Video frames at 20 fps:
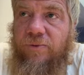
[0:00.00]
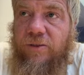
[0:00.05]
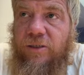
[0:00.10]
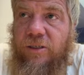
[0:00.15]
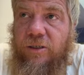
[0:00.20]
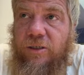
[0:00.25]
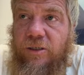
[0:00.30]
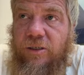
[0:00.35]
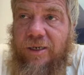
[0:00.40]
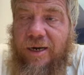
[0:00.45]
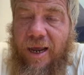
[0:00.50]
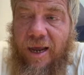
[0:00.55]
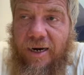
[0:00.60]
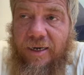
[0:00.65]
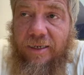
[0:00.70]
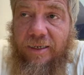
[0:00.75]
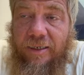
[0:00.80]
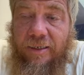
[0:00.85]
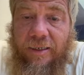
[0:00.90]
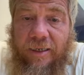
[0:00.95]

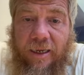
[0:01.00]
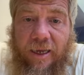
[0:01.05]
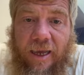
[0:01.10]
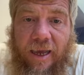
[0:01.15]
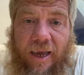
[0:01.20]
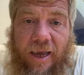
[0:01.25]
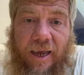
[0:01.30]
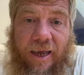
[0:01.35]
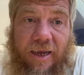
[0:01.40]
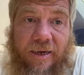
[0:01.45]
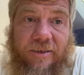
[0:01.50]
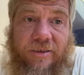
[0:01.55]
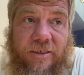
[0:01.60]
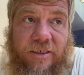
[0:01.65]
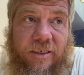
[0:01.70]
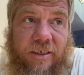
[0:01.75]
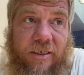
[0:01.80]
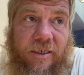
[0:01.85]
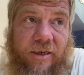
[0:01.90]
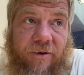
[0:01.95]
Cincinnati and
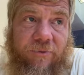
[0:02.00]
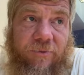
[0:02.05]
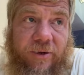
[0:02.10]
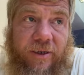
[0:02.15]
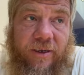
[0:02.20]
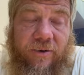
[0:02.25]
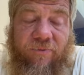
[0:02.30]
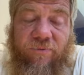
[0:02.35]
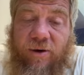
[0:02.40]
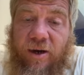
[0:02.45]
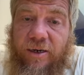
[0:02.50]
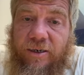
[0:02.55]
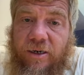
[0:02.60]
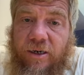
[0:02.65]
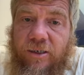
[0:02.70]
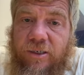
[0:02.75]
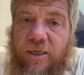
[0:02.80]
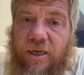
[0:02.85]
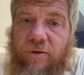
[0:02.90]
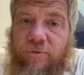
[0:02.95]
see if we can find
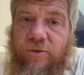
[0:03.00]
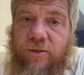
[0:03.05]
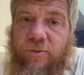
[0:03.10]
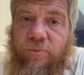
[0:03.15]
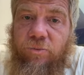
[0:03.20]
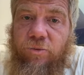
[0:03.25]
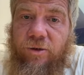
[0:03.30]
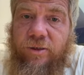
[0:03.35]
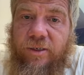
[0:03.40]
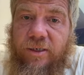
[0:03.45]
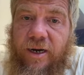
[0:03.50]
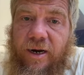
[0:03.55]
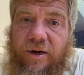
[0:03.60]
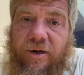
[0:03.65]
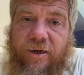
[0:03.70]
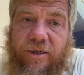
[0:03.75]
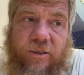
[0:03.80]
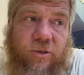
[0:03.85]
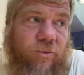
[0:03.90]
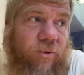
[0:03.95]
ourselves some wooded
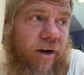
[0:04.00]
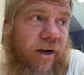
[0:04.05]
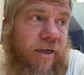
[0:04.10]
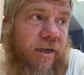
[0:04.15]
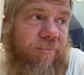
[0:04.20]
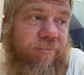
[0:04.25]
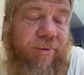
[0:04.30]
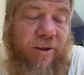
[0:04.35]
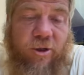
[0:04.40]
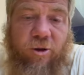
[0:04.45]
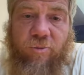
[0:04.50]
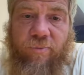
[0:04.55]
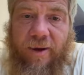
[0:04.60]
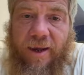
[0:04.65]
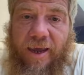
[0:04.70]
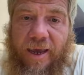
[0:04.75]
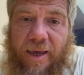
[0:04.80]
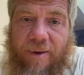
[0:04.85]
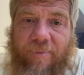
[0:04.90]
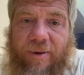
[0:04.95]
areas where I can pitch my
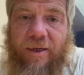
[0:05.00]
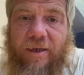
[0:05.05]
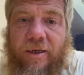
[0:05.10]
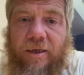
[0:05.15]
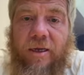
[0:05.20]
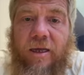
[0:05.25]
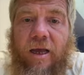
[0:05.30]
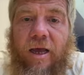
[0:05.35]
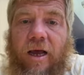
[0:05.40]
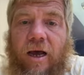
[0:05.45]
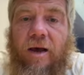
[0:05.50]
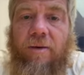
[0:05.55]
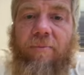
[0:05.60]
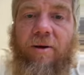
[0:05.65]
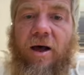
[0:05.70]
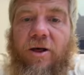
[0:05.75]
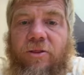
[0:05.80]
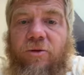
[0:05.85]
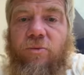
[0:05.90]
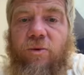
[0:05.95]
hammock. Um,
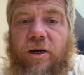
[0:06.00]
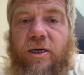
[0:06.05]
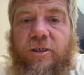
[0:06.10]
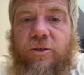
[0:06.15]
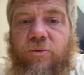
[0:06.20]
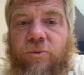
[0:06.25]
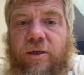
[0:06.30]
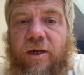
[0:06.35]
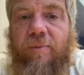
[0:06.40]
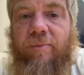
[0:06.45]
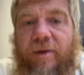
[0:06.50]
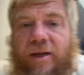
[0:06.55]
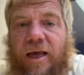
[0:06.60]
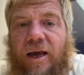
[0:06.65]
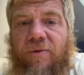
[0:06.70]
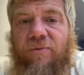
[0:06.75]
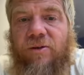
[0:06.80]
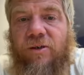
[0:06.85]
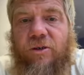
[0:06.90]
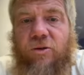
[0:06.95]
otherwise, what I'm going to
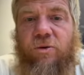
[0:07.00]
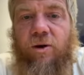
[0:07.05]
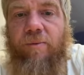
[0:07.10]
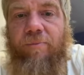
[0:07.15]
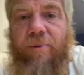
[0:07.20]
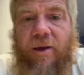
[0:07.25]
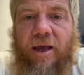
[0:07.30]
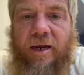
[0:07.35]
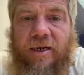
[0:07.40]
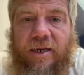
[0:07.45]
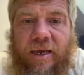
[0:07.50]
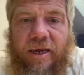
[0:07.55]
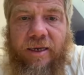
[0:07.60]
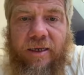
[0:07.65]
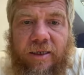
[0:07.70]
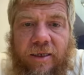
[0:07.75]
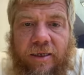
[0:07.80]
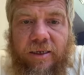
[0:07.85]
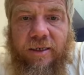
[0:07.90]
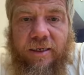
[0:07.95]
have to do on payday
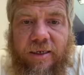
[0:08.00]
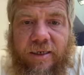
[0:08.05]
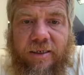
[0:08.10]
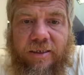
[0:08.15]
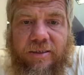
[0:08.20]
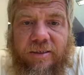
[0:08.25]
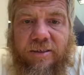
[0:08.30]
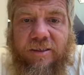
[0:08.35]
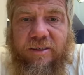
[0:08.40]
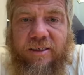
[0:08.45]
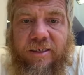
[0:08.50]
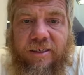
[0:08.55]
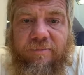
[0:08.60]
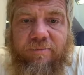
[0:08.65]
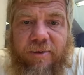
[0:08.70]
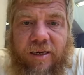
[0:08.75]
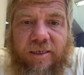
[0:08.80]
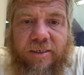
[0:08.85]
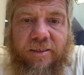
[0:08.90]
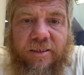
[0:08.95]
is get
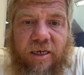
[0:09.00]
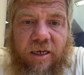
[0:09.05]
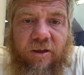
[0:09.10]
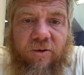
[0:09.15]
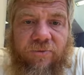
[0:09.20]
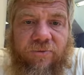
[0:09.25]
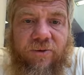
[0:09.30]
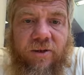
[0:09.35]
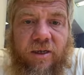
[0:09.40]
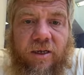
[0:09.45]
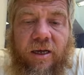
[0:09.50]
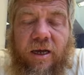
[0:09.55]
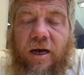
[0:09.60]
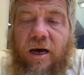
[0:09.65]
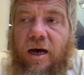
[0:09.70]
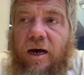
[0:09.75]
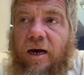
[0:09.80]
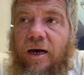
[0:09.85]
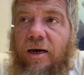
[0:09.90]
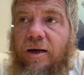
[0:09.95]
myself
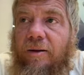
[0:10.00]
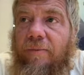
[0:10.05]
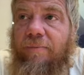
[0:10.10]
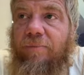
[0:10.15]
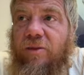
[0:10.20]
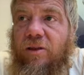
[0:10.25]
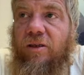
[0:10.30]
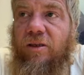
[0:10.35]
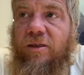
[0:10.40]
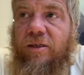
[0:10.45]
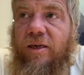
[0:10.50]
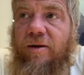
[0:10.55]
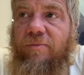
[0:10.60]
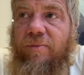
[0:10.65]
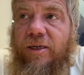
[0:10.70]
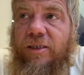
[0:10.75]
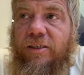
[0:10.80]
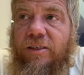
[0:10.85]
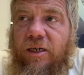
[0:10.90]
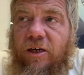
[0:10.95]
um, get
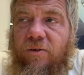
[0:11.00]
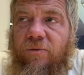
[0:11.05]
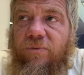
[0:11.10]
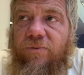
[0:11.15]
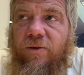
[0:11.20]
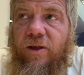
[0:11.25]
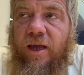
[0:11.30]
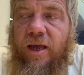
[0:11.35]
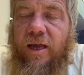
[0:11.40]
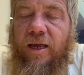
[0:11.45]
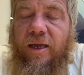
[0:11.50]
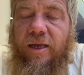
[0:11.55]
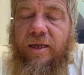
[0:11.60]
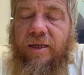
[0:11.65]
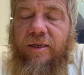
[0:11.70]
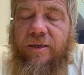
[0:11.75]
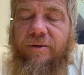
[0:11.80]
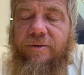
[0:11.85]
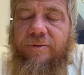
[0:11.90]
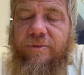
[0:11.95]
myself
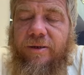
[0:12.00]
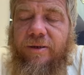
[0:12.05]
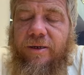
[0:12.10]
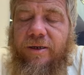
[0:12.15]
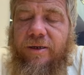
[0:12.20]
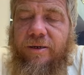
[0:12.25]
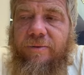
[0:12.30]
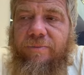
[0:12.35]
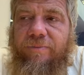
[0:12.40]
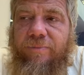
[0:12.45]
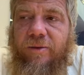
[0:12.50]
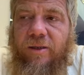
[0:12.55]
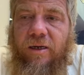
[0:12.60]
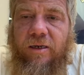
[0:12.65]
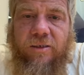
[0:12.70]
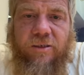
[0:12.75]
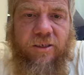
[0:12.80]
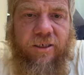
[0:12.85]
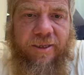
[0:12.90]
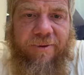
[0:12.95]
a uh,
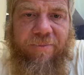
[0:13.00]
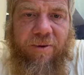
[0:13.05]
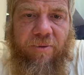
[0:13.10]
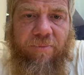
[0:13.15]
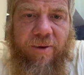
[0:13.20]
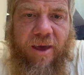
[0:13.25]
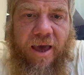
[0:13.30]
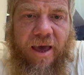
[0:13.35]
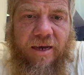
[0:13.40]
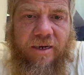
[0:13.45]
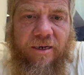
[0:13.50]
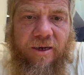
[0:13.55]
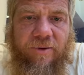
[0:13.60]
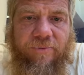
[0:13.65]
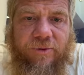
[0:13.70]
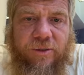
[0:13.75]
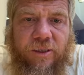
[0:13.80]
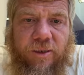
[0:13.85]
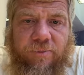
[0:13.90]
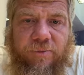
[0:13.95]
a sleeping pad
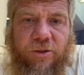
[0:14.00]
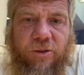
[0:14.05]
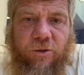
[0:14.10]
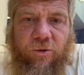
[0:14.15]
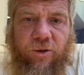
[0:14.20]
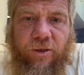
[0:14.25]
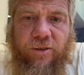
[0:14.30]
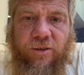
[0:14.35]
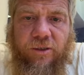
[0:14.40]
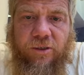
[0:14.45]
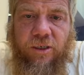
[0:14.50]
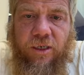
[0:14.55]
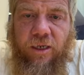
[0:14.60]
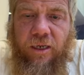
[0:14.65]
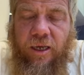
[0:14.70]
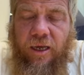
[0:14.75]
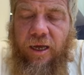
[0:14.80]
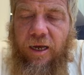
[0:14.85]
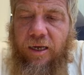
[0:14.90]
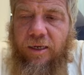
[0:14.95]
of some sorts,
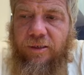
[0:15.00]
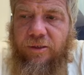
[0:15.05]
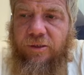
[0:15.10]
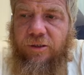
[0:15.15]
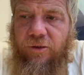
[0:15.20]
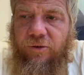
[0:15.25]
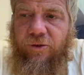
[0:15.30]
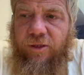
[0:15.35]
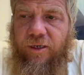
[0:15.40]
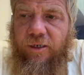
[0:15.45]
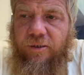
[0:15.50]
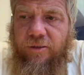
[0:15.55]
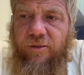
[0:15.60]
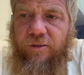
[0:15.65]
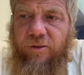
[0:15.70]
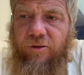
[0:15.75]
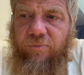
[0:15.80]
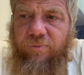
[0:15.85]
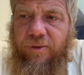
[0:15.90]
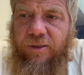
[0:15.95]
uh, so that,
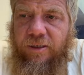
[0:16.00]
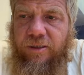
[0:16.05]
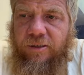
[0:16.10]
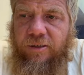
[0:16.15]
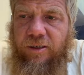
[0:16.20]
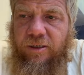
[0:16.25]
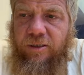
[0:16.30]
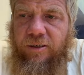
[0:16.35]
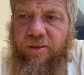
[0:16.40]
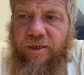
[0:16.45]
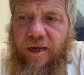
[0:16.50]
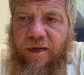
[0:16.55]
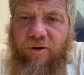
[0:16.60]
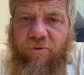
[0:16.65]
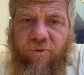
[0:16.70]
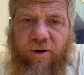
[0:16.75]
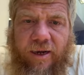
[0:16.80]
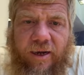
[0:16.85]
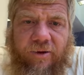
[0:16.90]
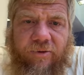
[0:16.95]
you know, because the, that
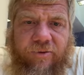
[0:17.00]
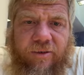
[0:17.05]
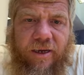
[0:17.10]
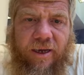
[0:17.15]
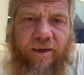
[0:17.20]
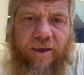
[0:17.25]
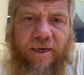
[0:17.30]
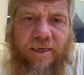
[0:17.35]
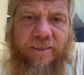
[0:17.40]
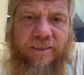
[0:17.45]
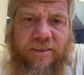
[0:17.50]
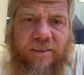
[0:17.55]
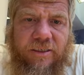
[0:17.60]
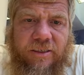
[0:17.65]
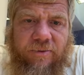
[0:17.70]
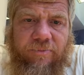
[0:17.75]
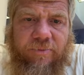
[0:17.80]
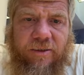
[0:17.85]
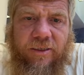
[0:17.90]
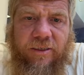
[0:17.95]
ground, I, I need
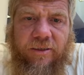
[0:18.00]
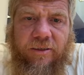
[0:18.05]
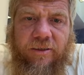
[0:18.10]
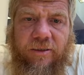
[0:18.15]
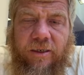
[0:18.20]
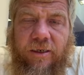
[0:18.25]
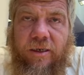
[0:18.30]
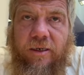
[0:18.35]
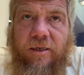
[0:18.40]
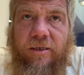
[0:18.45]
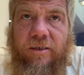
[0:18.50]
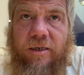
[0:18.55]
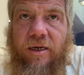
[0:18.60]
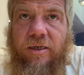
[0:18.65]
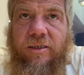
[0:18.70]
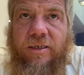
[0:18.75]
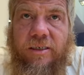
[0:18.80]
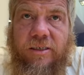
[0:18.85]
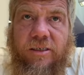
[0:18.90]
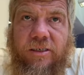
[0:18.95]
something
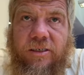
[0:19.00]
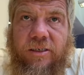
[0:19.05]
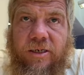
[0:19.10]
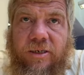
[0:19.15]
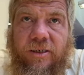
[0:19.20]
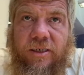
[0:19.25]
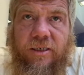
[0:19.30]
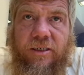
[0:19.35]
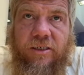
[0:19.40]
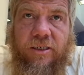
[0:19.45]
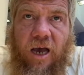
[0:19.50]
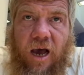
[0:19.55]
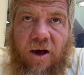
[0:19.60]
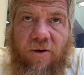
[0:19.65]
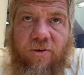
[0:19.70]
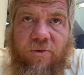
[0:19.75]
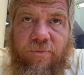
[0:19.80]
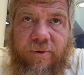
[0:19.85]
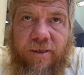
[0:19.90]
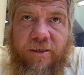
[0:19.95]
not necessarily
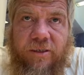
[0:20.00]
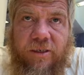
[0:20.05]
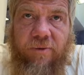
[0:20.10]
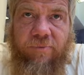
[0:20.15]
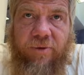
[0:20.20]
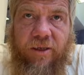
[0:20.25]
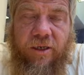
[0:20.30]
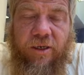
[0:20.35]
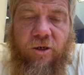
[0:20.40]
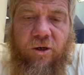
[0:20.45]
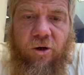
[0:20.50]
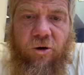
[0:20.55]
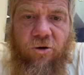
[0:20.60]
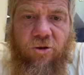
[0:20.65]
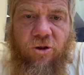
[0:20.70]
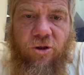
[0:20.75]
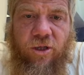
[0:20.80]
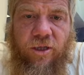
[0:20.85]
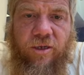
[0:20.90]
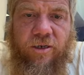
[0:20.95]
soft, but something
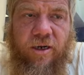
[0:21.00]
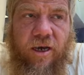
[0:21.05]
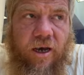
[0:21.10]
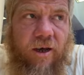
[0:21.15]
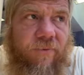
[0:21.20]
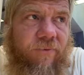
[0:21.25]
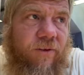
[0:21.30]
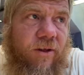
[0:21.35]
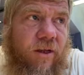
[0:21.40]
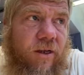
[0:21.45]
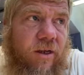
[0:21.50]
cushy enough